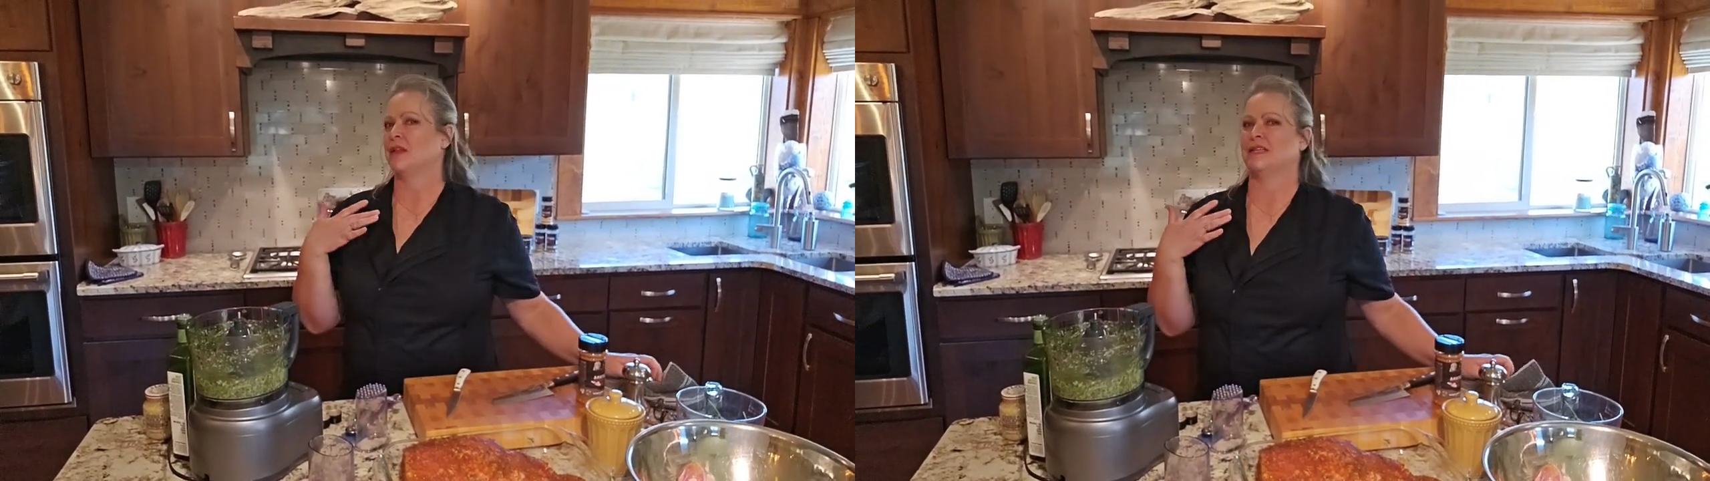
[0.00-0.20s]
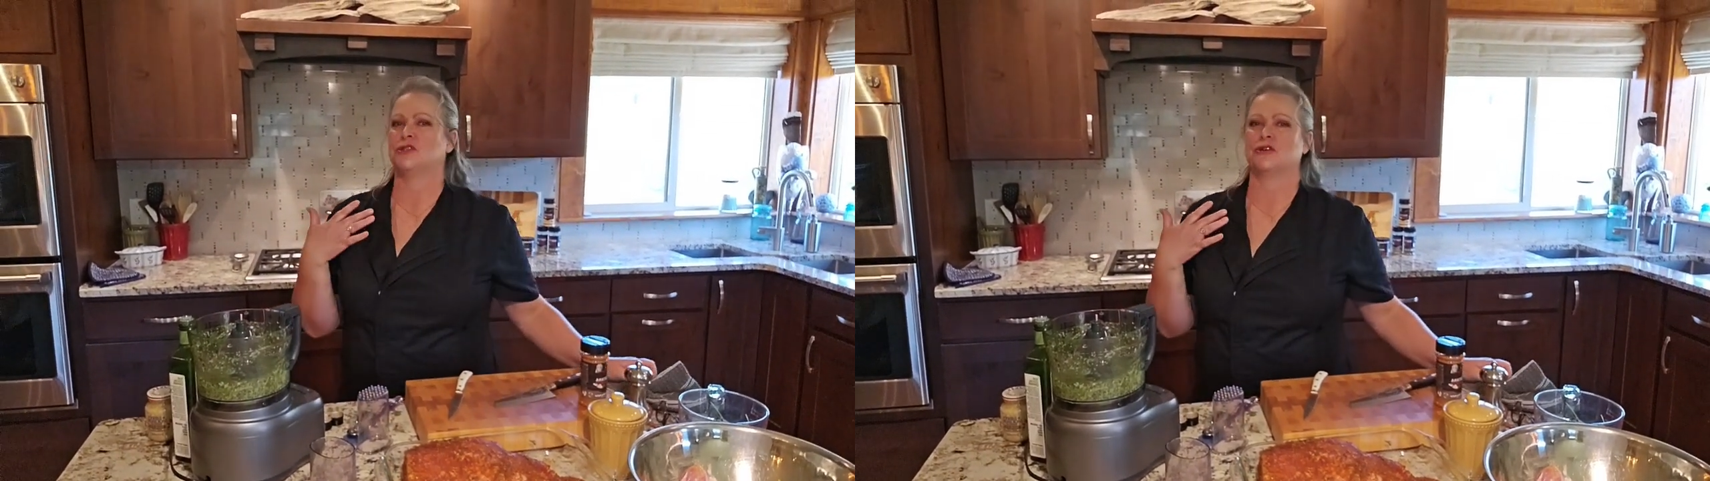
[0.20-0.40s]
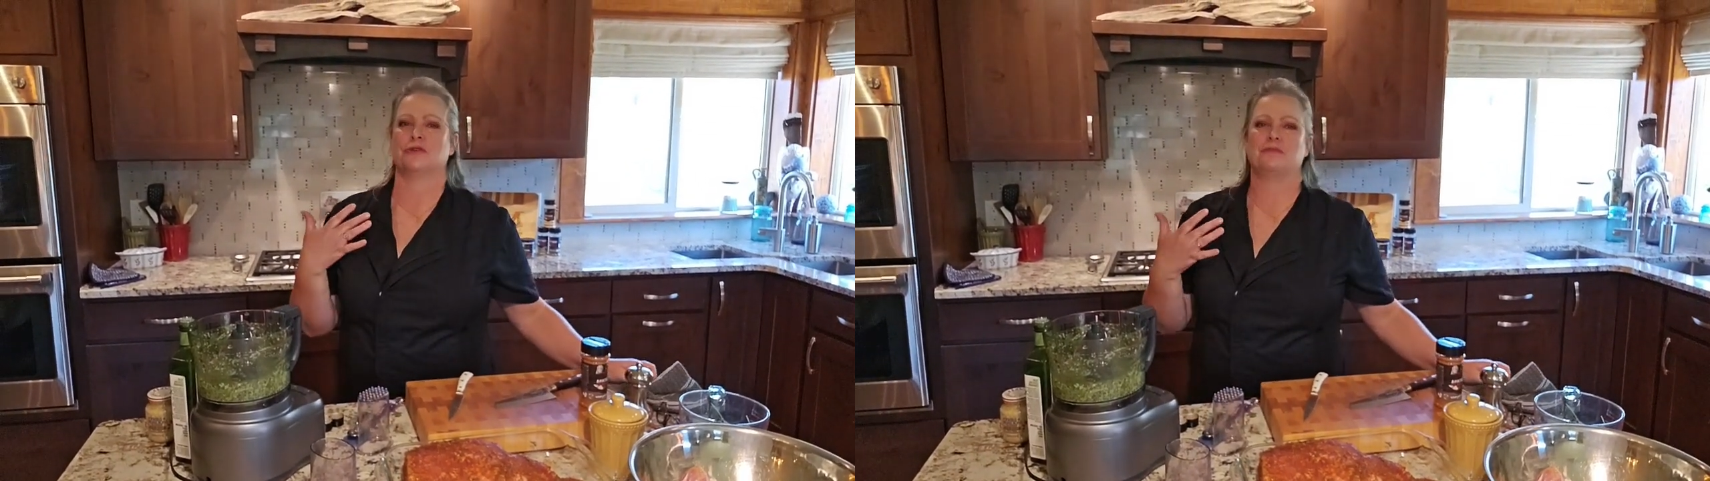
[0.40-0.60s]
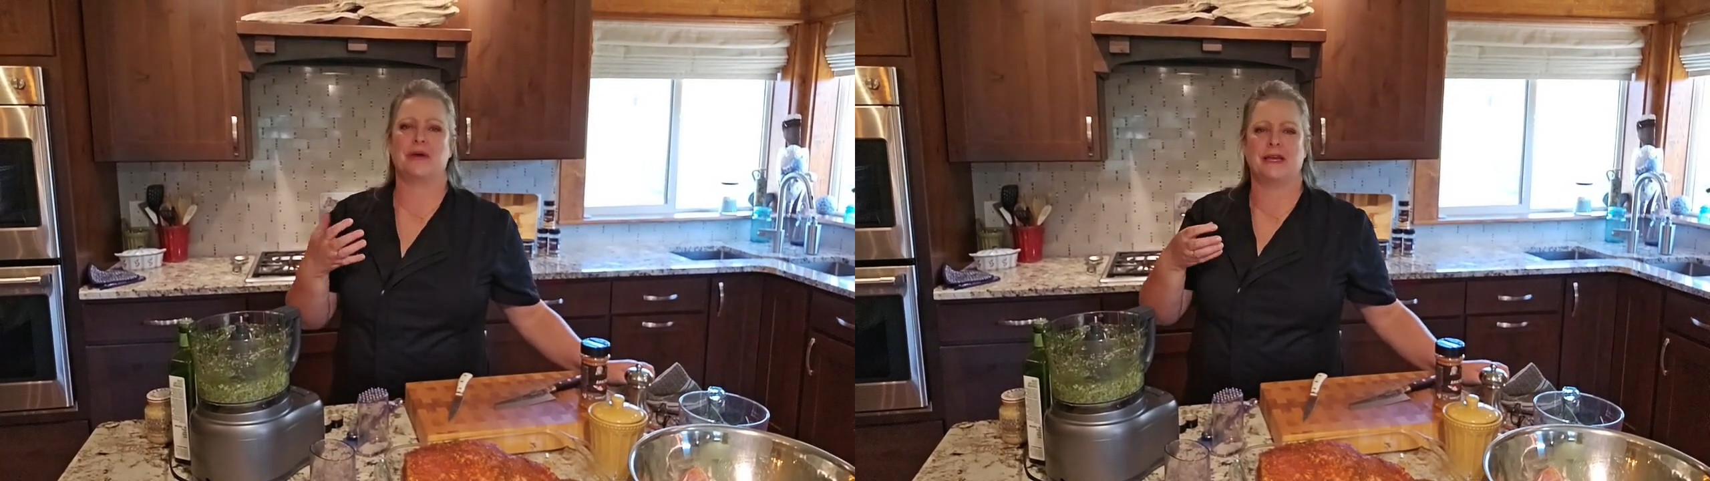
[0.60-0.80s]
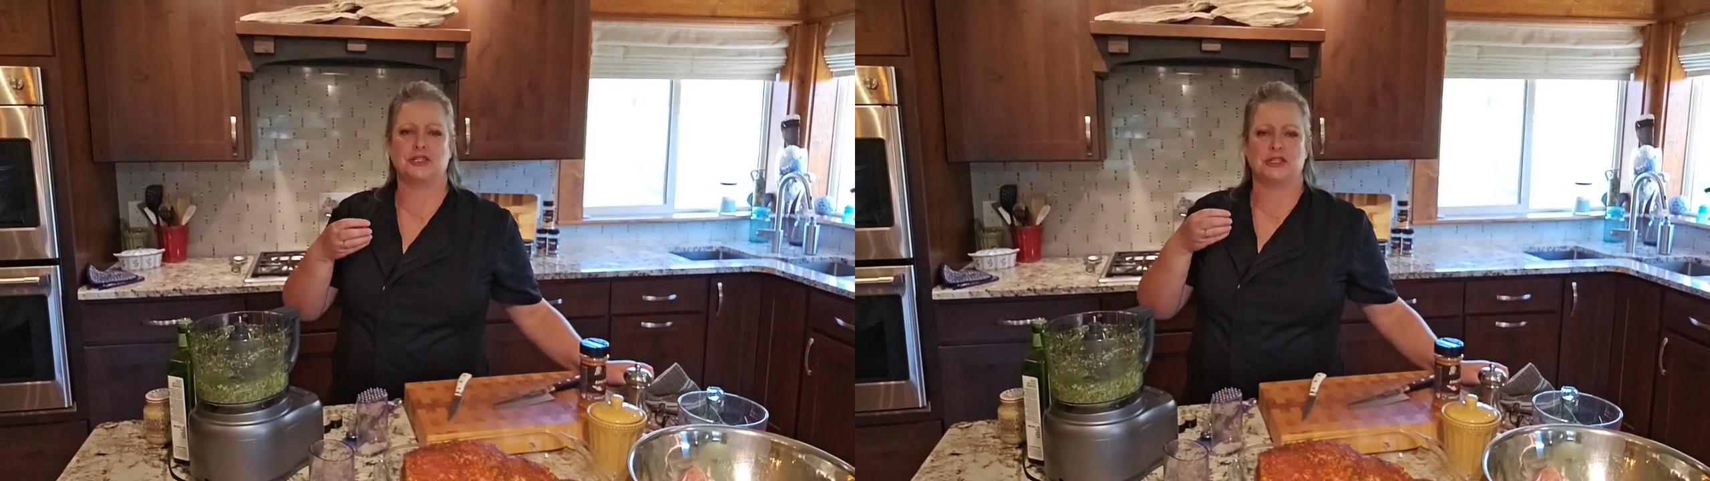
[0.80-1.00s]
It's
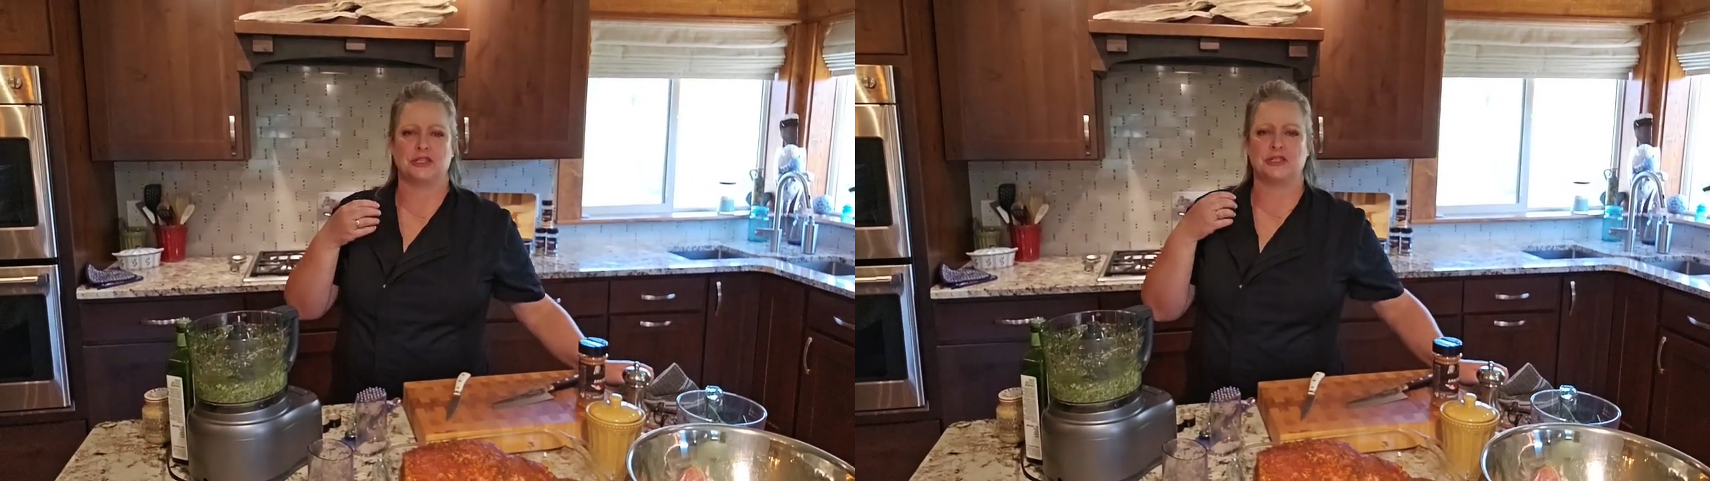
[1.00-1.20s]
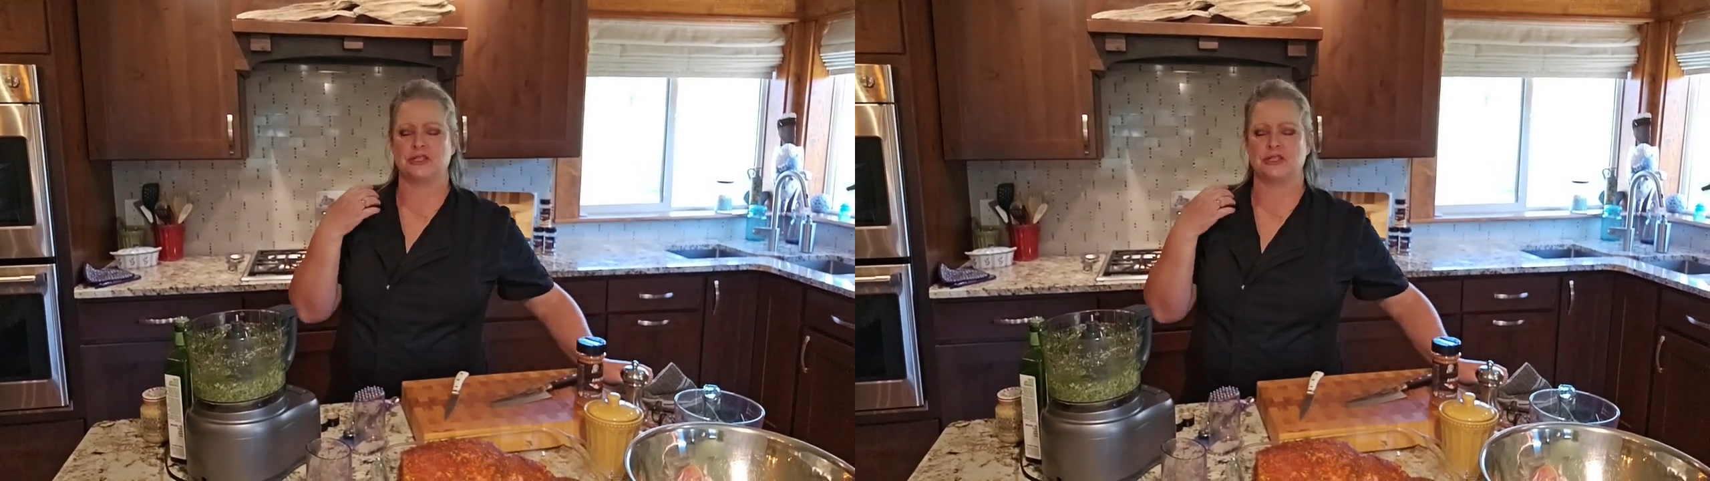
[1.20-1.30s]
herbaceous,